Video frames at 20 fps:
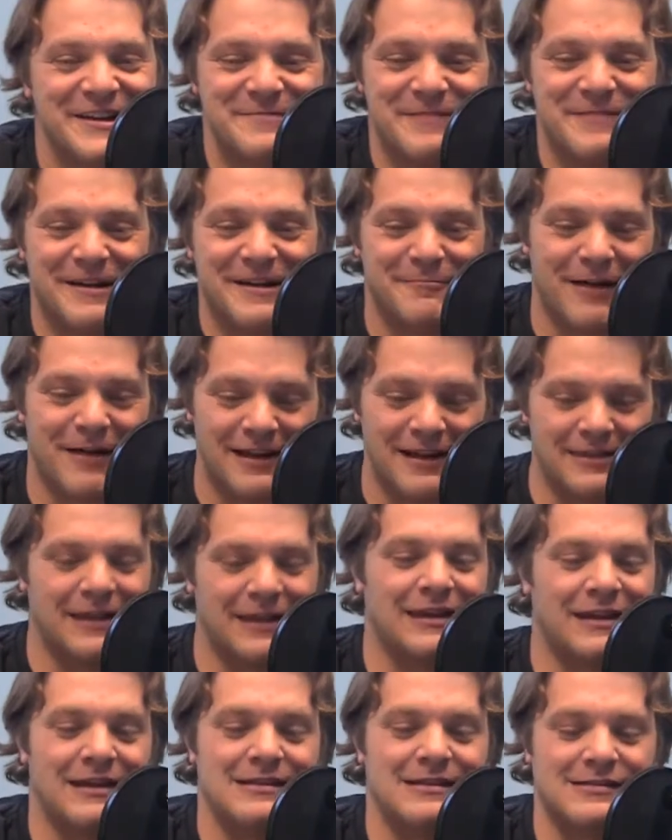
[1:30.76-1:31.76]
But my
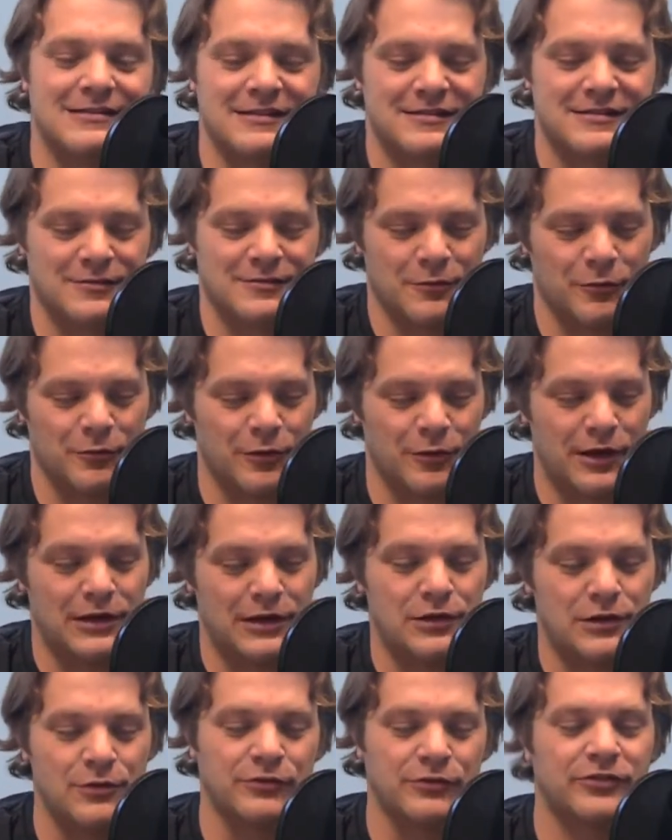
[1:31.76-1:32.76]
thing is when
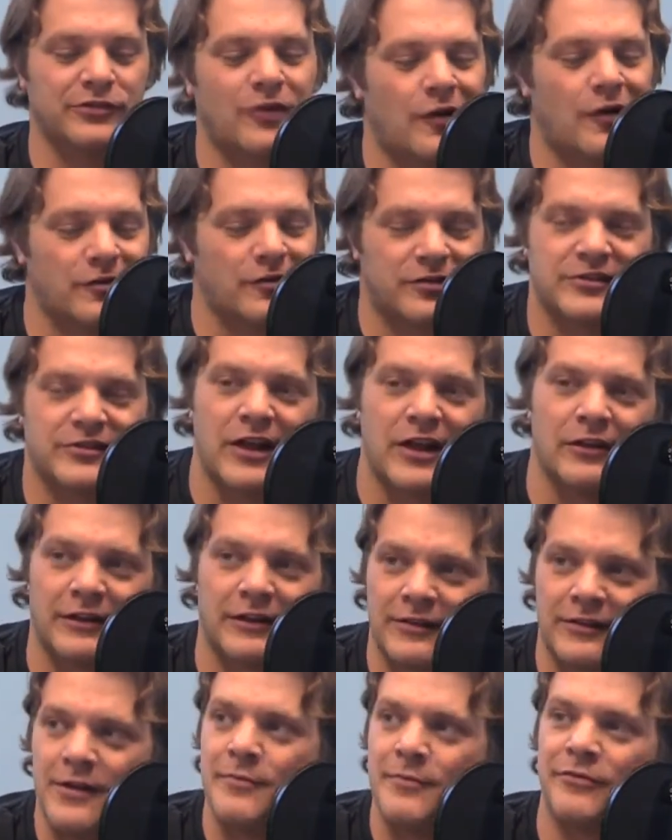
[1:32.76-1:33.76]
you start
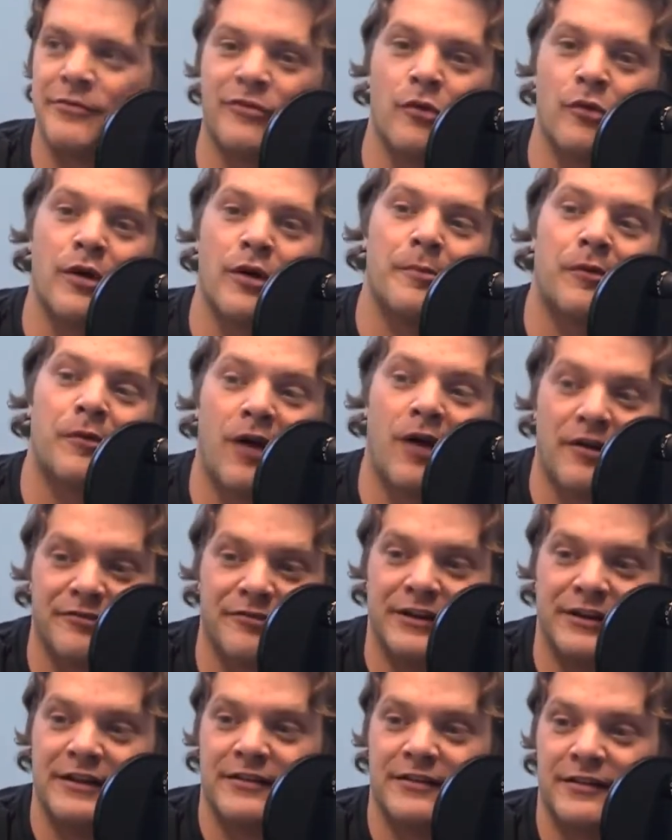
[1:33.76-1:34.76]
selling them for a
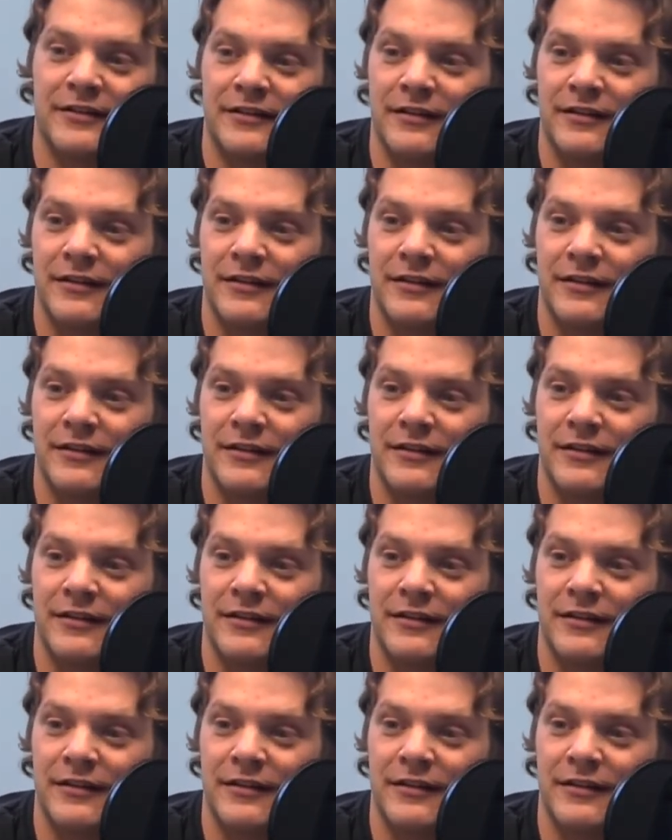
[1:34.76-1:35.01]
profit,